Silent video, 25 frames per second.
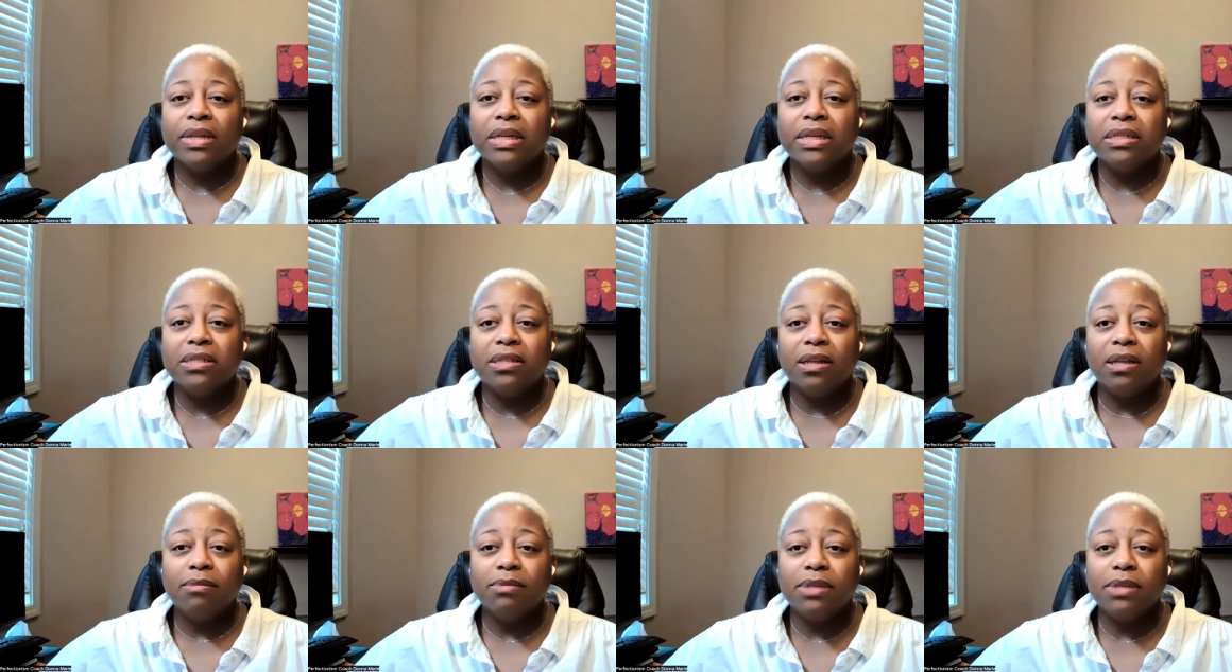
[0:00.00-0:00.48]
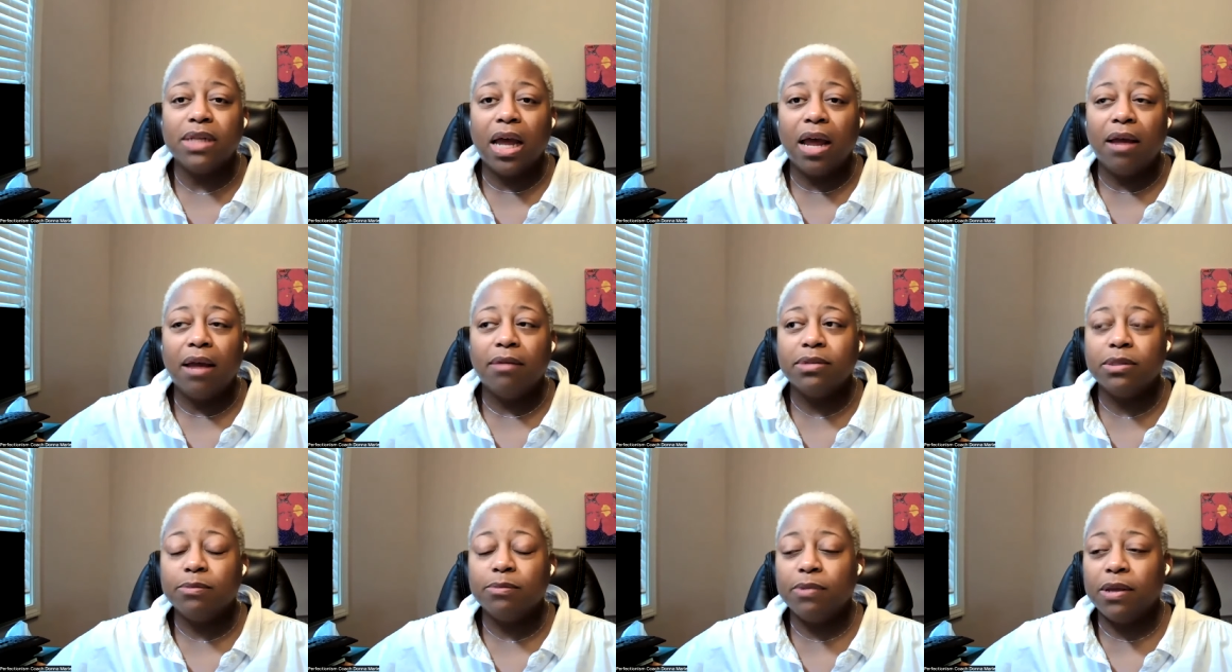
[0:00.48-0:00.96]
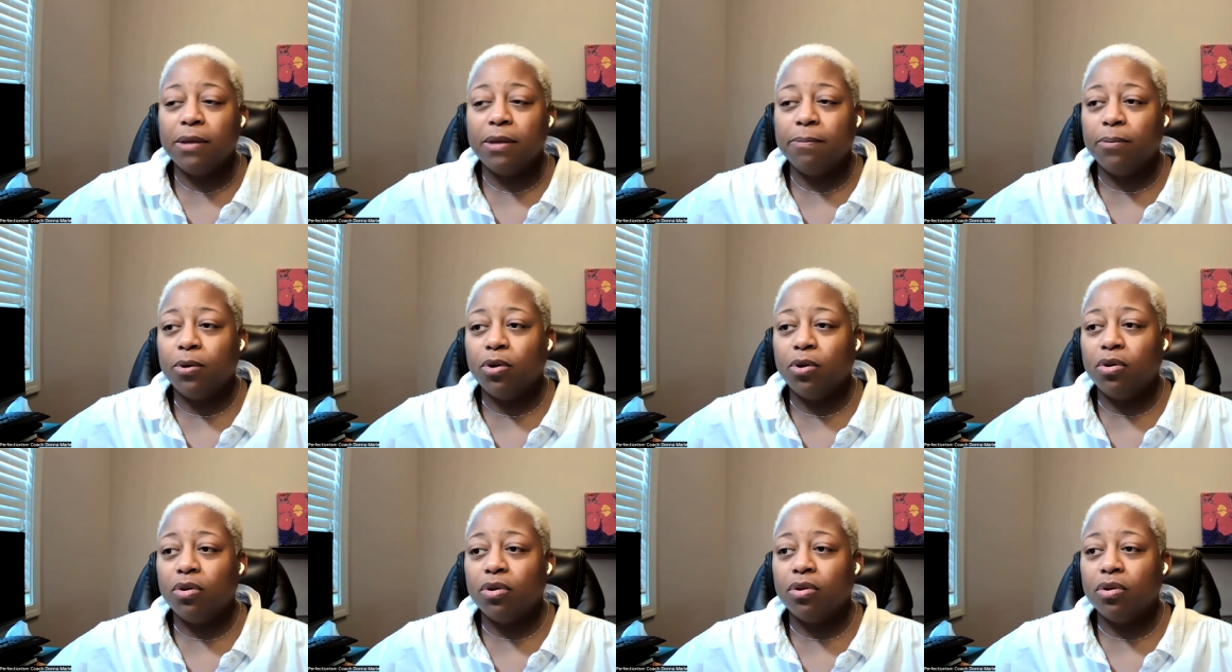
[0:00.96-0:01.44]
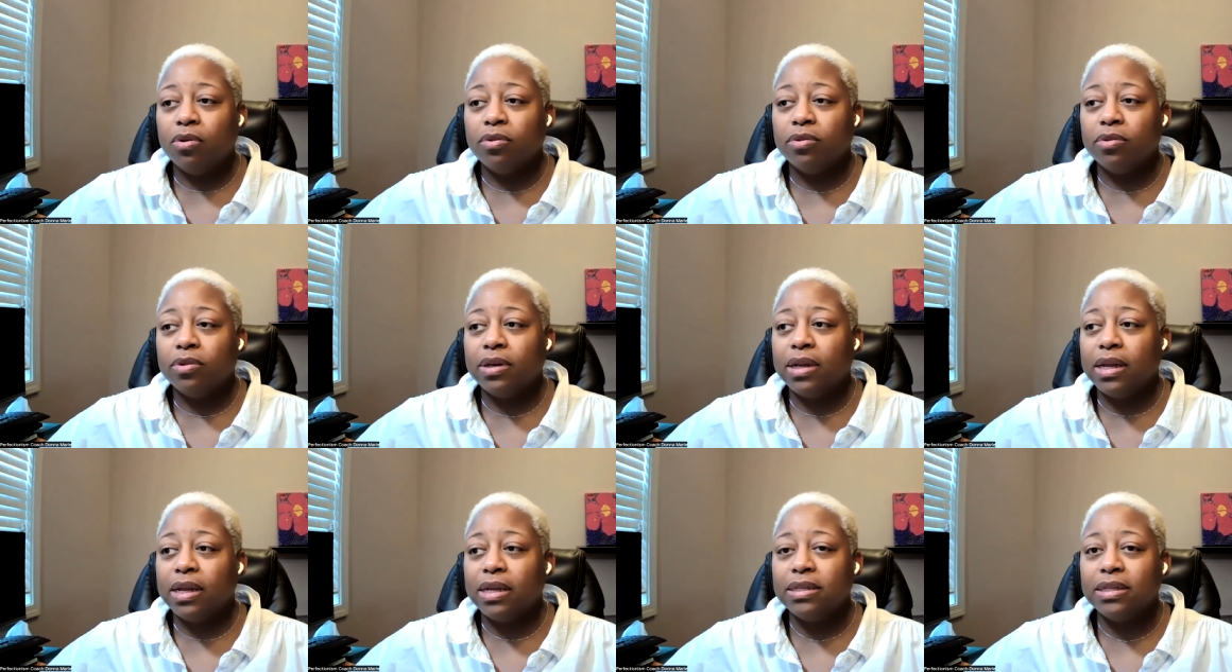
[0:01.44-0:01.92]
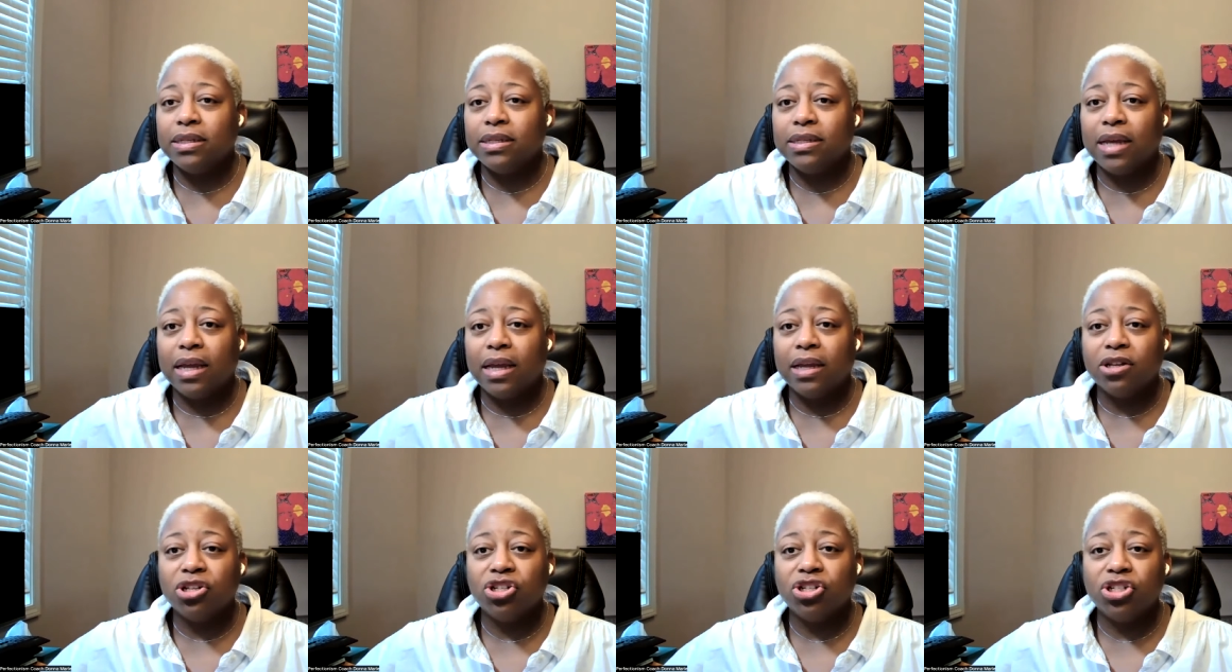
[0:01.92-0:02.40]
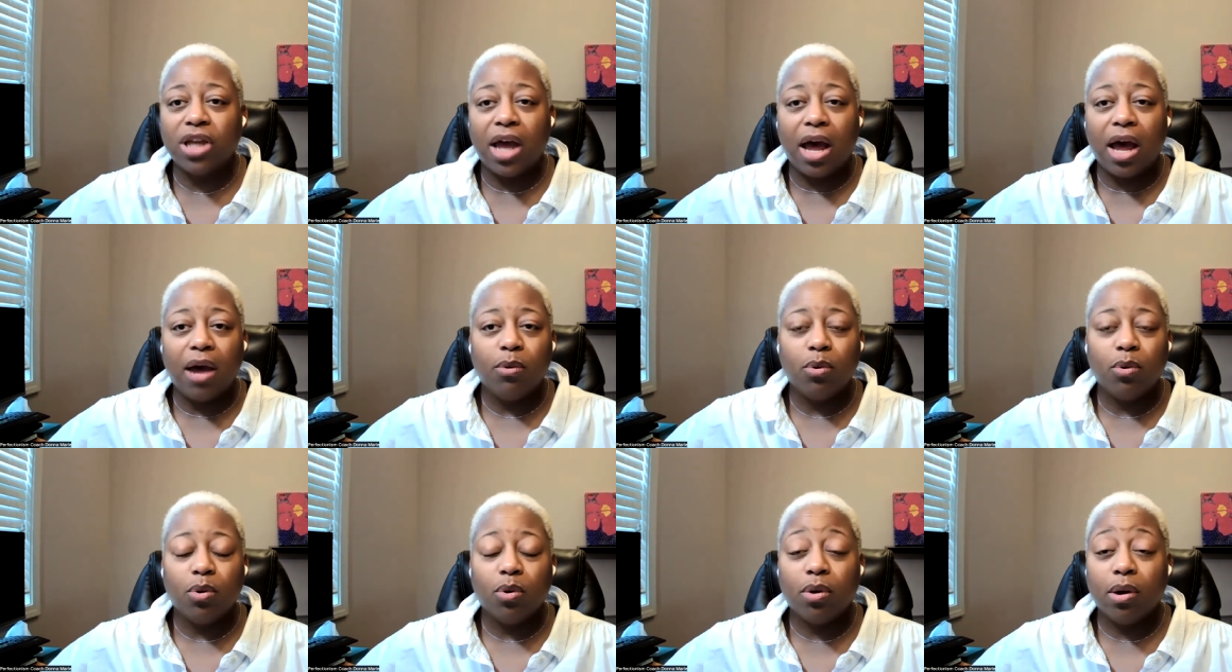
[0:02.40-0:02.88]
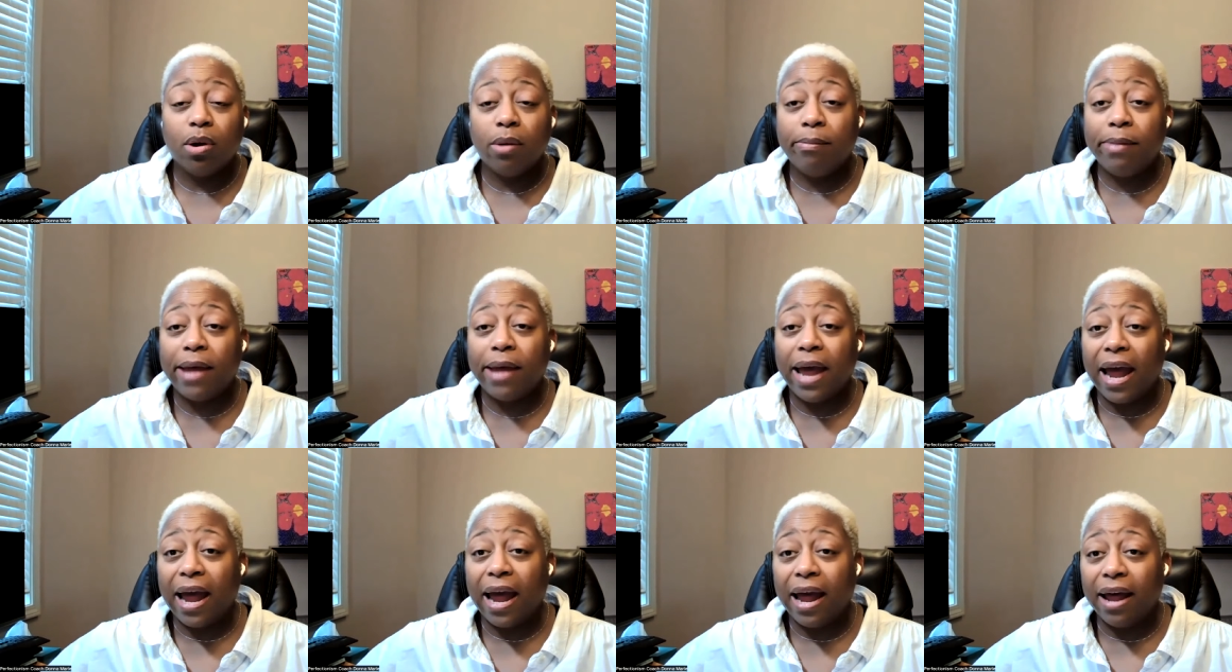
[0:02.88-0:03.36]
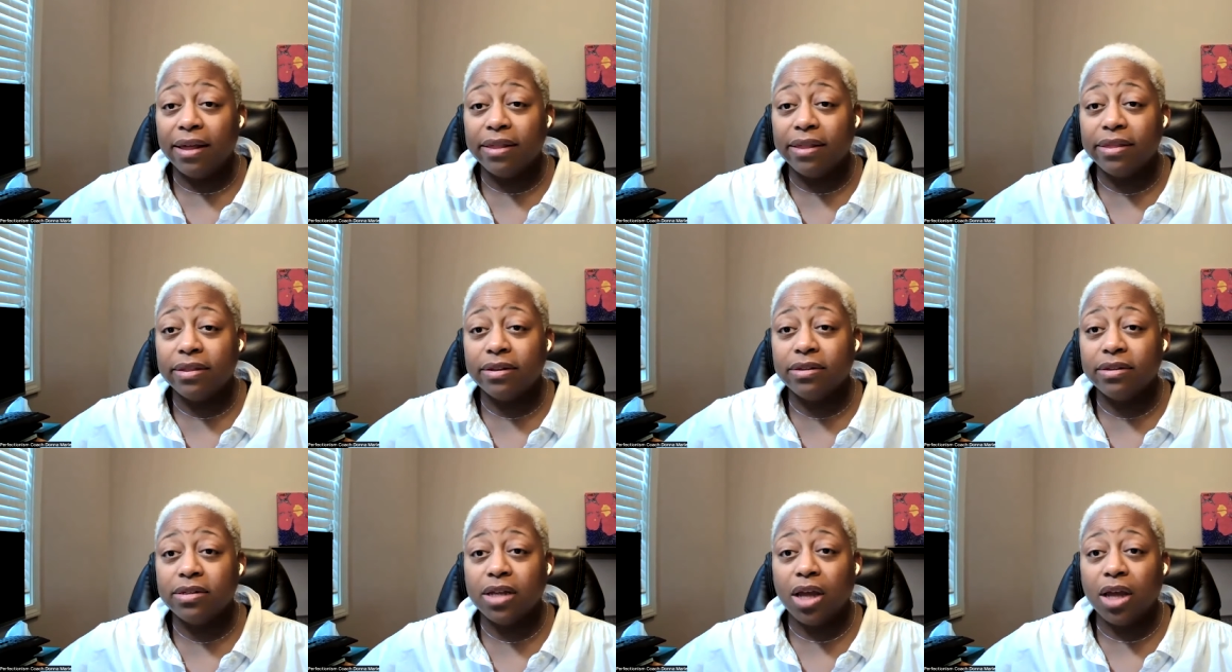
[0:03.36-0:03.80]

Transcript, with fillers: Sometimes people need to take a shower or a bath